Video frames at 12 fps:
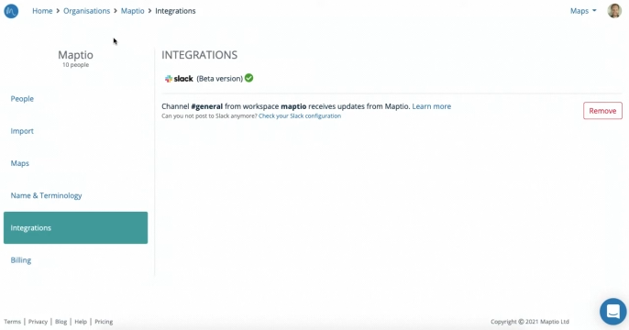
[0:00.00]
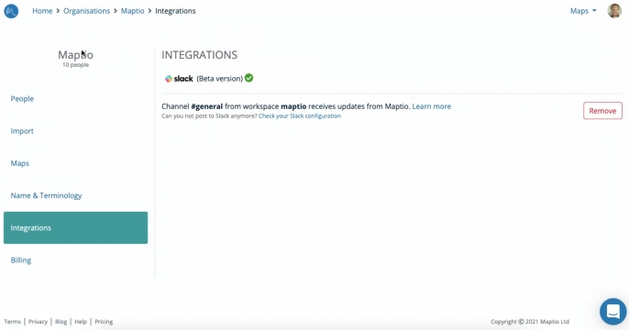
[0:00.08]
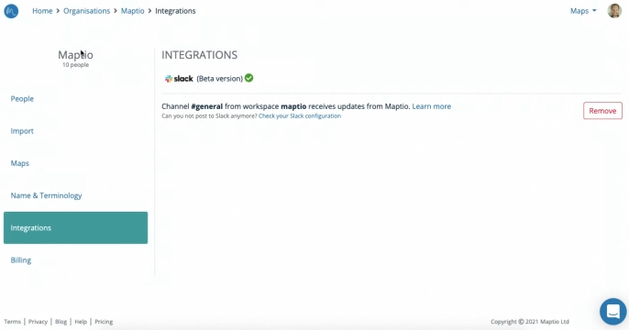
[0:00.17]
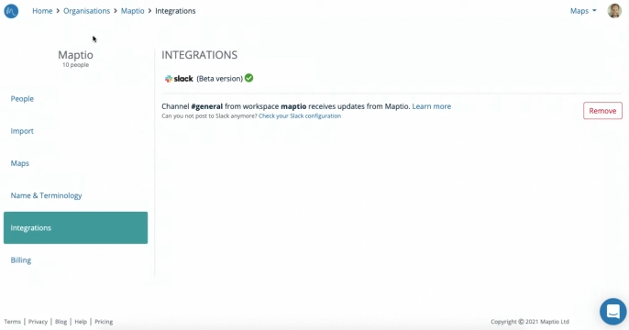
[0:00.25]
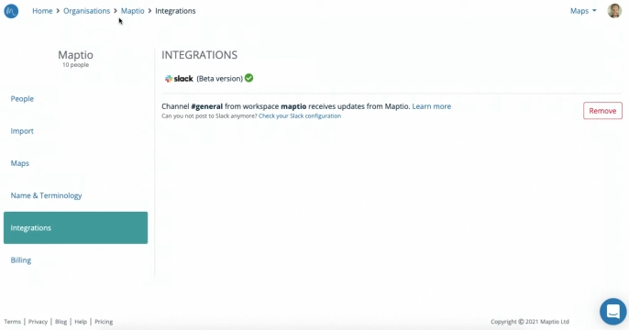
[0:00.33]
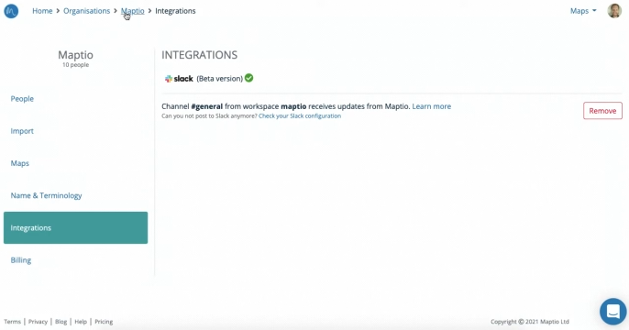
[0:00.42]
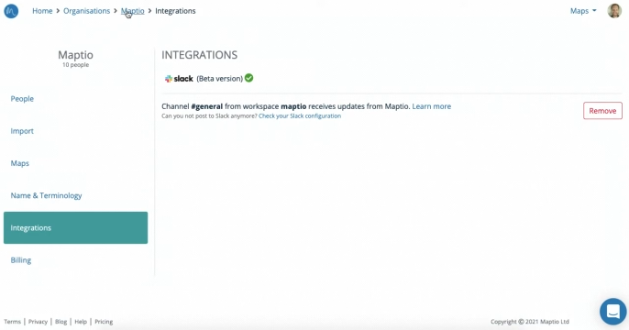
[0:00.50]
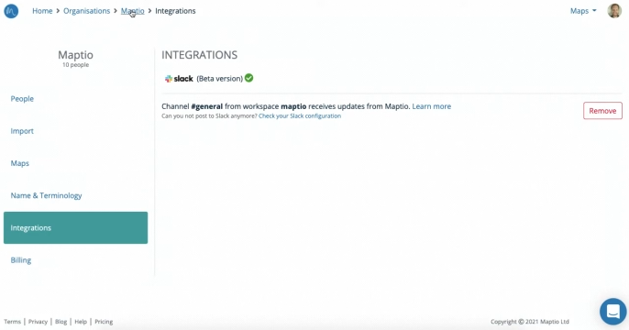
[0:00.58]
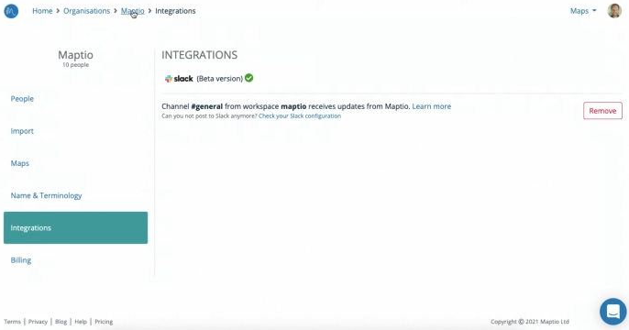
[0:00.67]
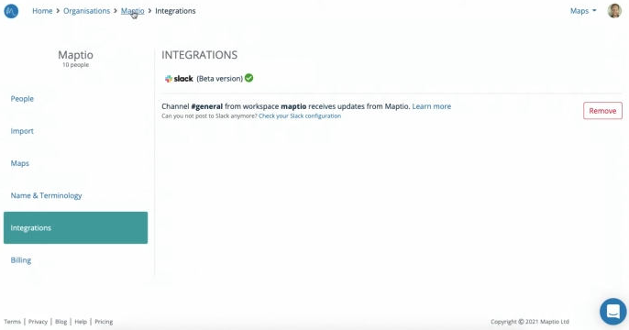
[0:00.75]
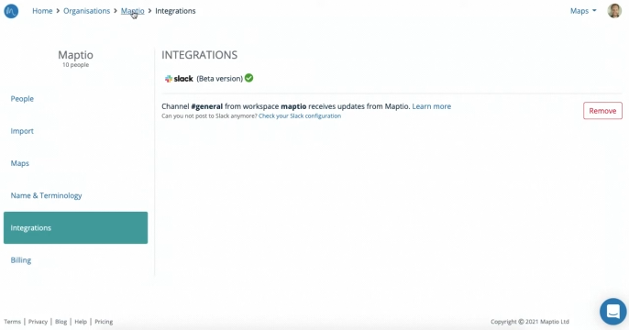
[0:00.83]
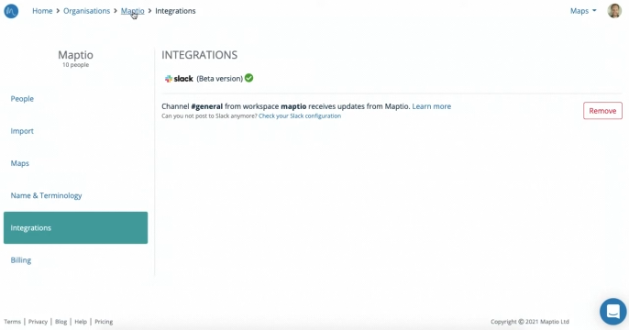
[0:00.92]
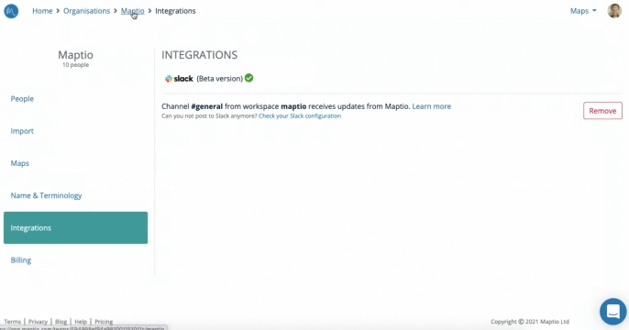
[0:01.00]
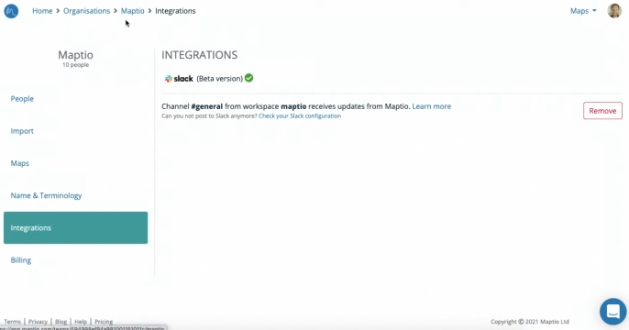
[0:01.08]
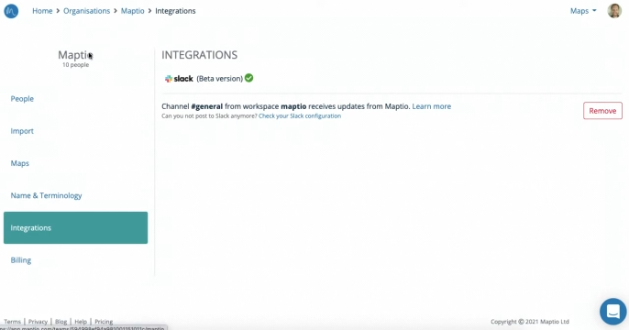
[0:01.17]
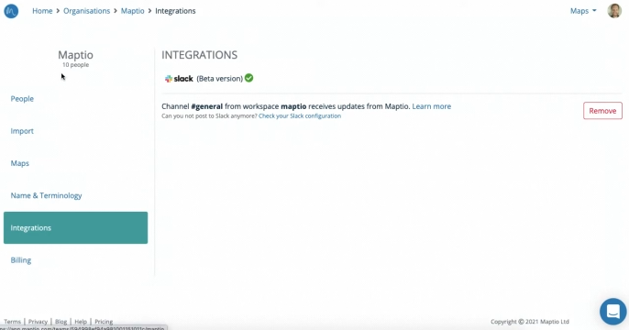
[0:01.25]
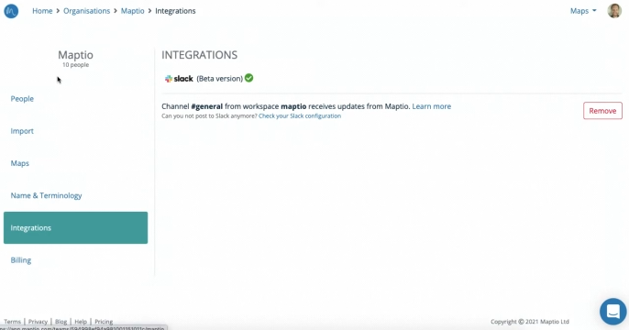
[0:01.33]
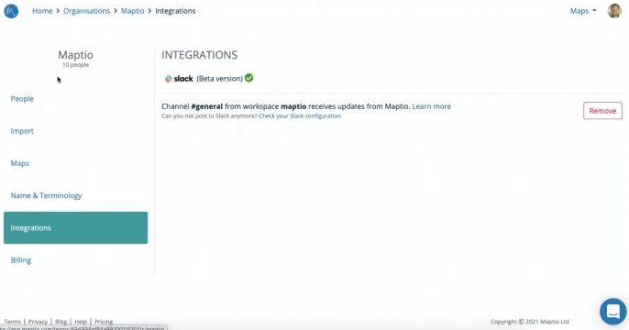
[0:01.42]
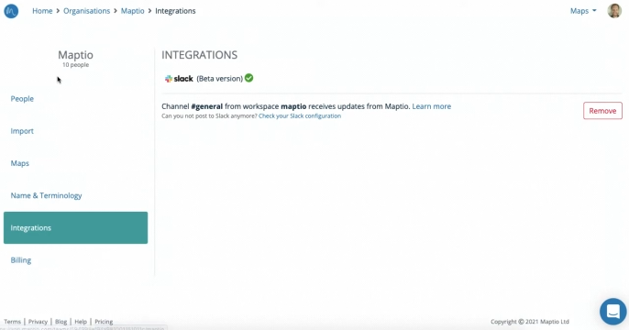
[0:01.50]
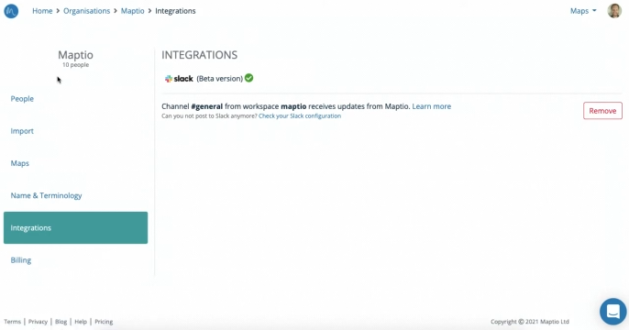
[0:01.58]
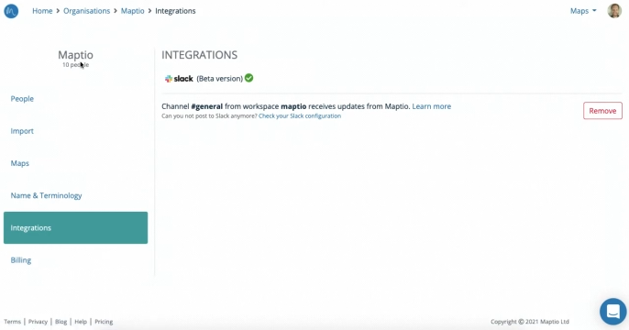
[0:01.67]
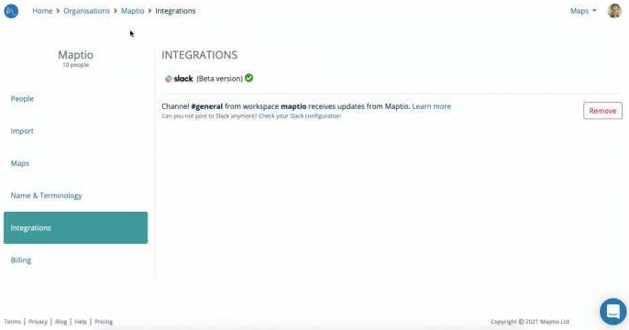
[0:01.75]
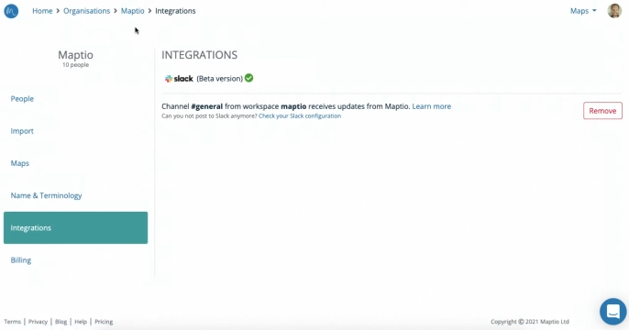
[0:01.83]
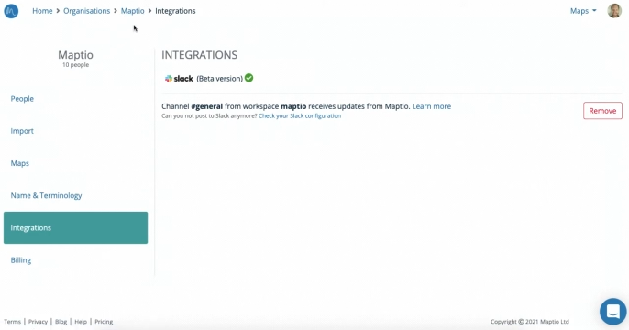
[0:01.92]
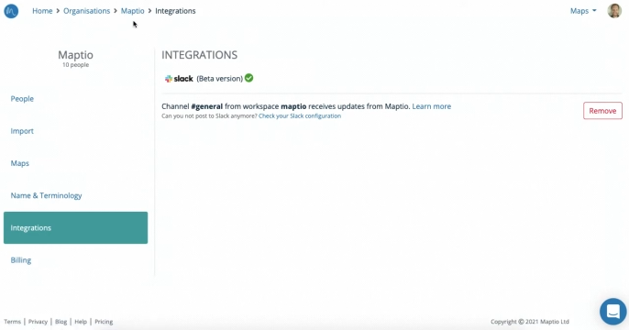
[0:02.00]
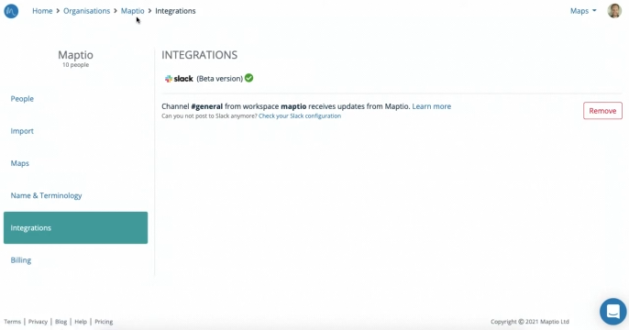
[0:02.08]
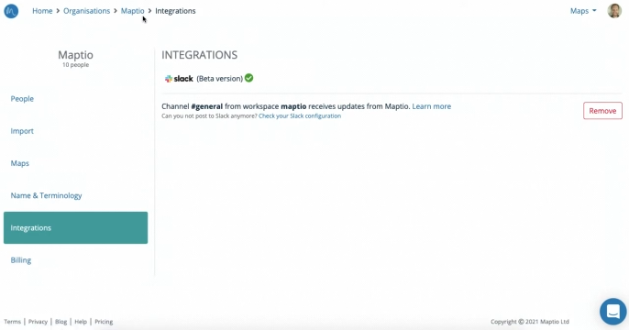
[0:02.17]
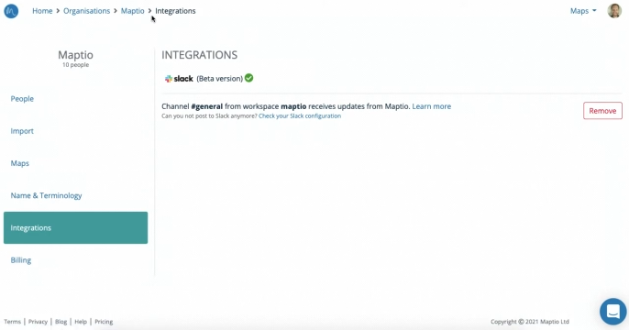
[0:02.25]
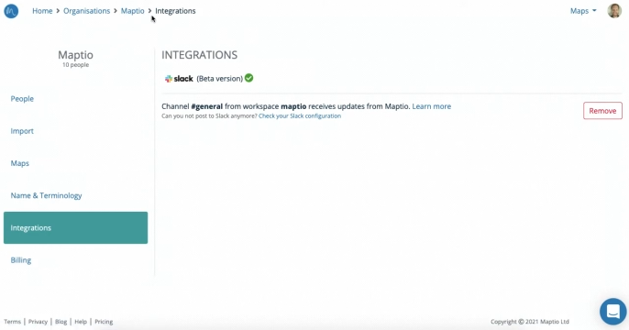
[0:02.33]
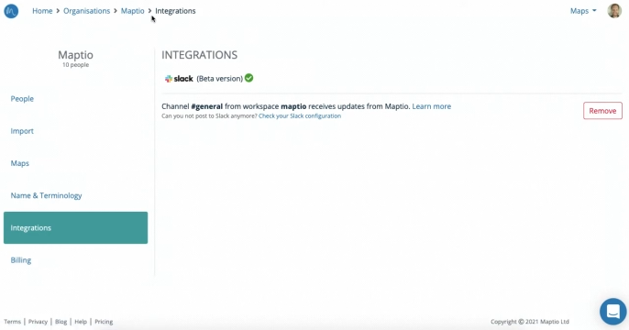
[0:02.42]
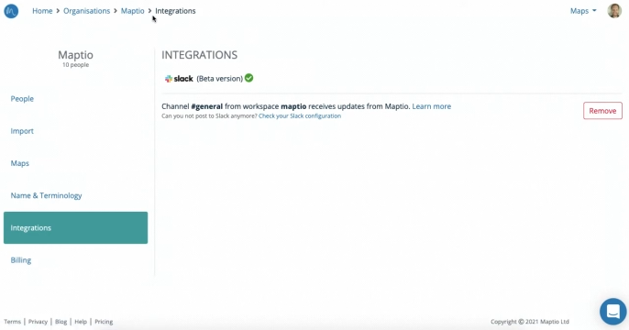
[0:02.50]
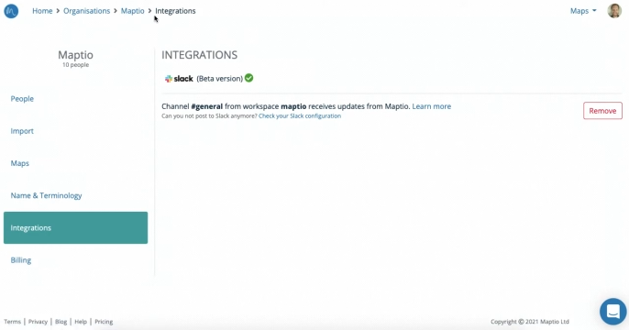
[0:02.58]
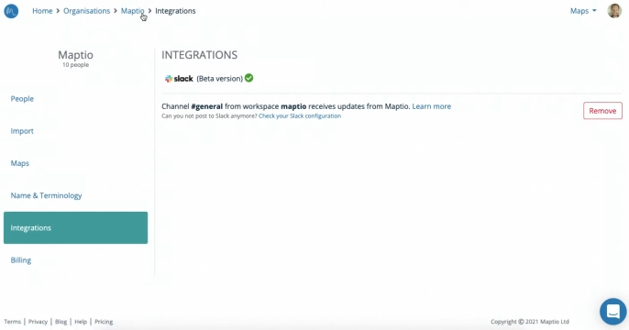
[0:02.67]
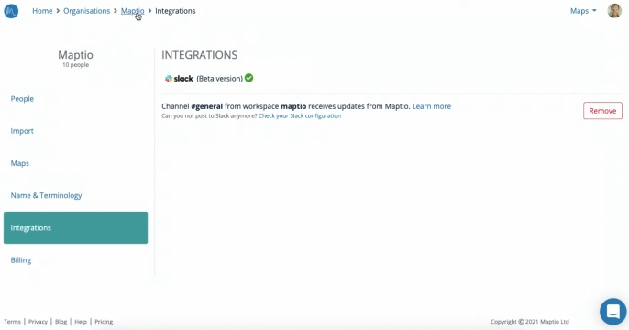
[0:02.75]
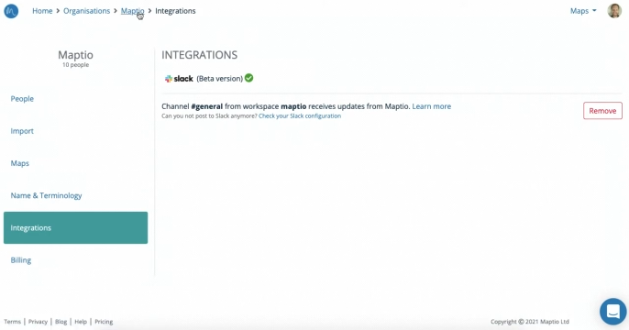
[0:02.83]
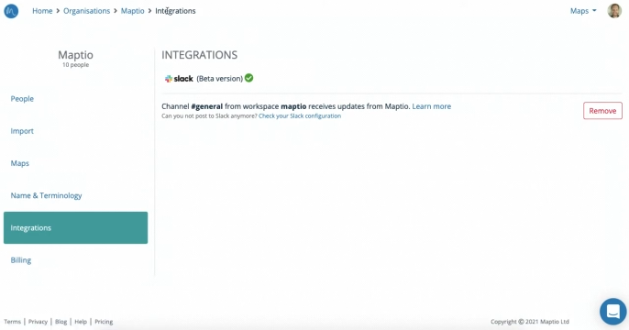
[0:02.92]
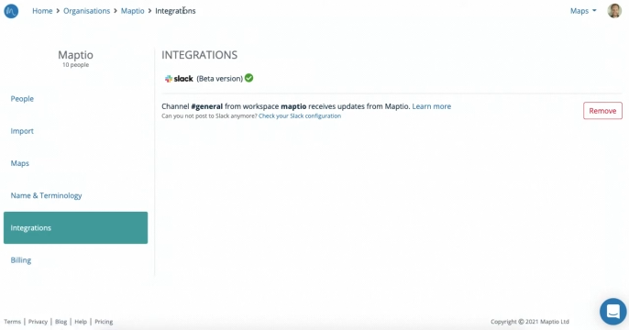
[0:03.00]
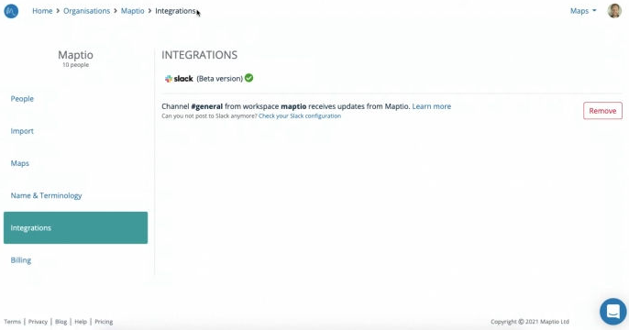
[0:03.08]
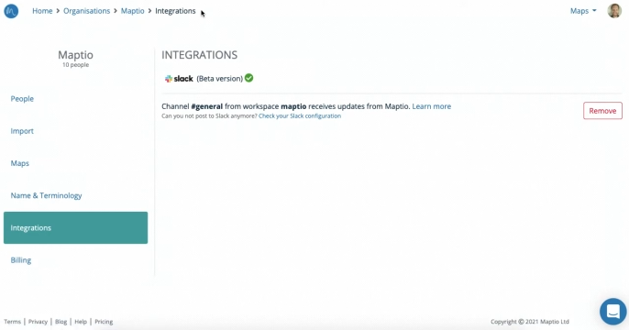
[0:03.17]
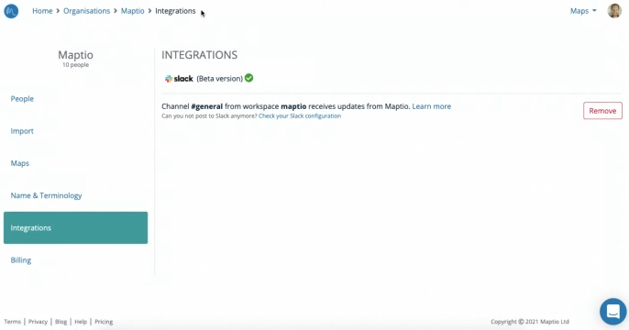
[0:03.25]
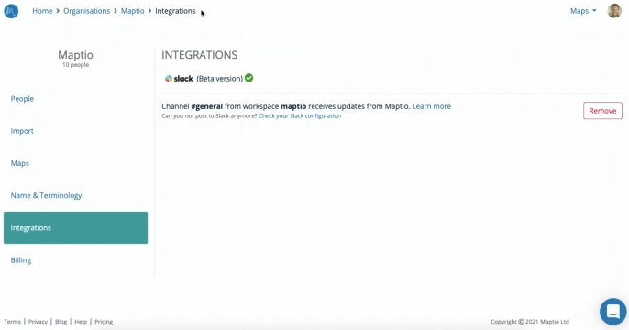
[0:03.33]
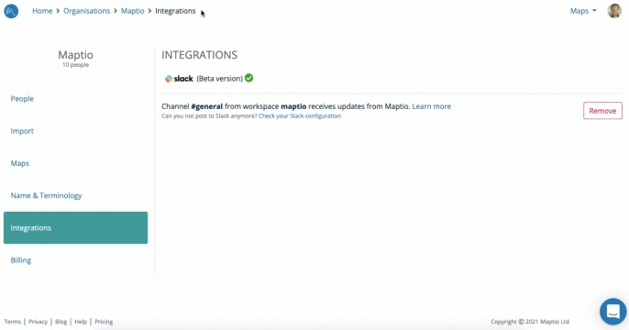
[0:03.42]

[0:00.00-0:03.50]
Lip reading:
[unreadable: no face in view]